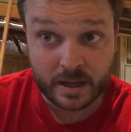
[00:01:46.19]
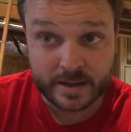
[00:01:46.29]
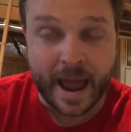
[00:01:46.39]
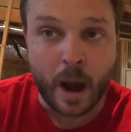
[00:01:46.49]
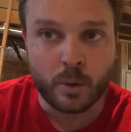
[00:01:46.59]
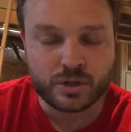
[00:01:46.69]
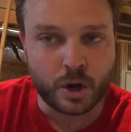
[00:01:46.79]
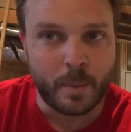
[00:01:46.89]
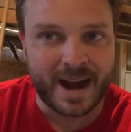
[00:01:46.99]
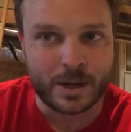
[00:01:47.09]
Now
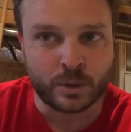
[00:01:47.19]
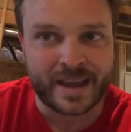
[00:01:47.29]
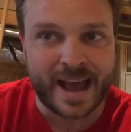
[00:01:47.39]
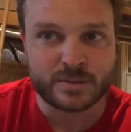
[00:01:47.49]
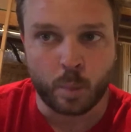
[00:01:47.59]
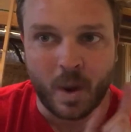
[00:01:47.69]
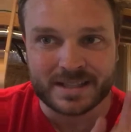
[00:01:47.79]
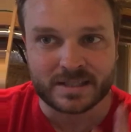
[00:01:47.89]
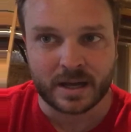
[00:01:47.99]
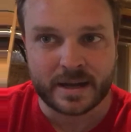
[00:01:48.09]
Joe Biden only has one
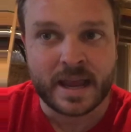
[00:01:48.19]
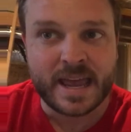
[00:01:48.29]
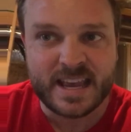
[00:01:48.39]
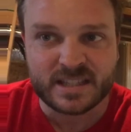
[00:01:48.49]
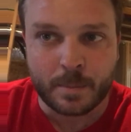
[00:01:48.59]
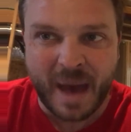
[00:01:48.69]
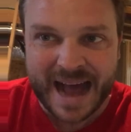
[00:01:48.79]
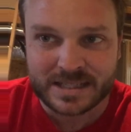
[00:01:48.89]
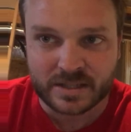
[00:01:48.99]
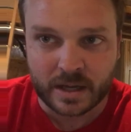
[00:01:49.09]
son, he's the
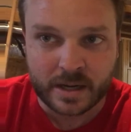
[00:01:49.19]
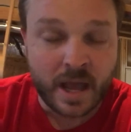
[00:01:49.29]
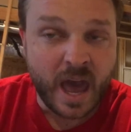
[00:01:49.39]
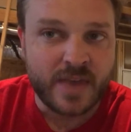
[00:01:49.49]
bad son.